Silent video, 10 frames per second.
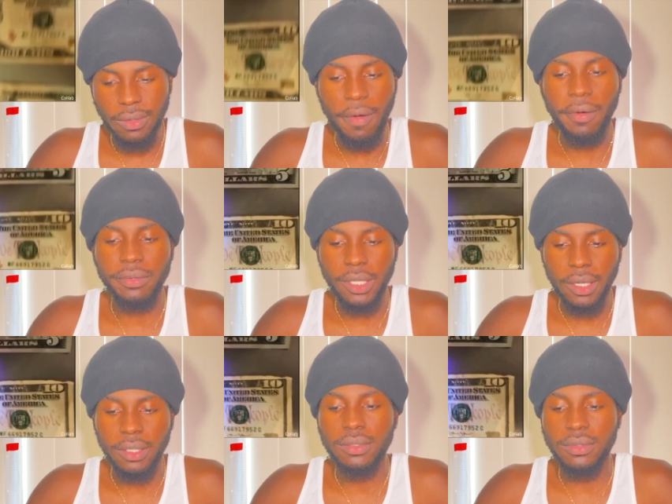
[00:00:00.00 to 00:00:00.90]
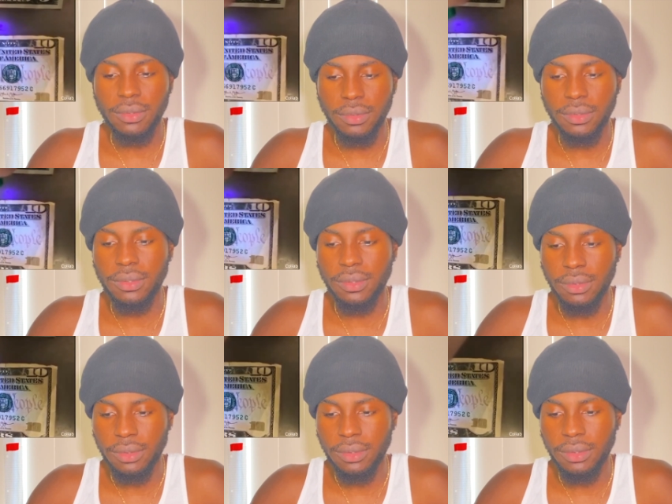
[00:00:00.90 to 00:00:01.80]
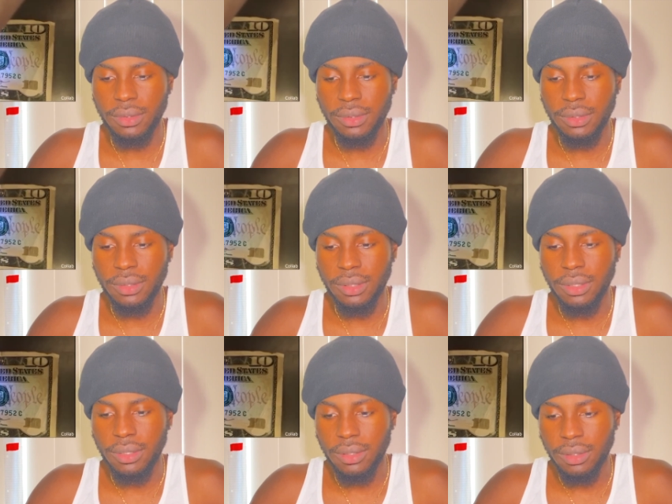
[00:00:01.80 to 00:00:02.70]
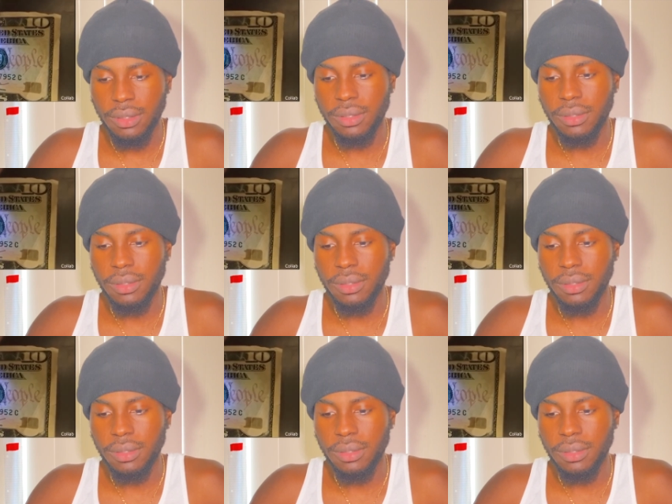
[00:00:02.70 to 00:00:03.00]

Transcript: Okay. ten, the orange strip.